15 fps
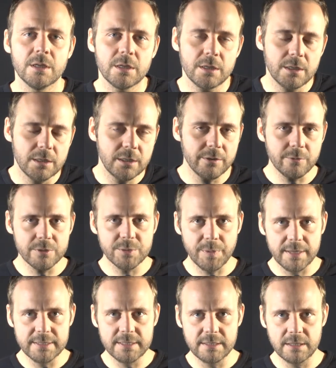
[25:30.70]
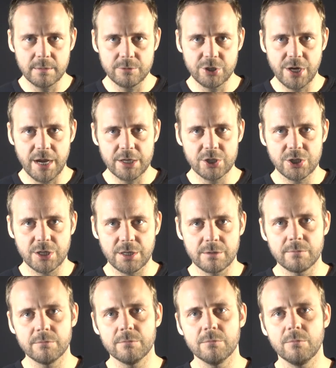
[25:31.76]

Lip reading: Another response to the objection,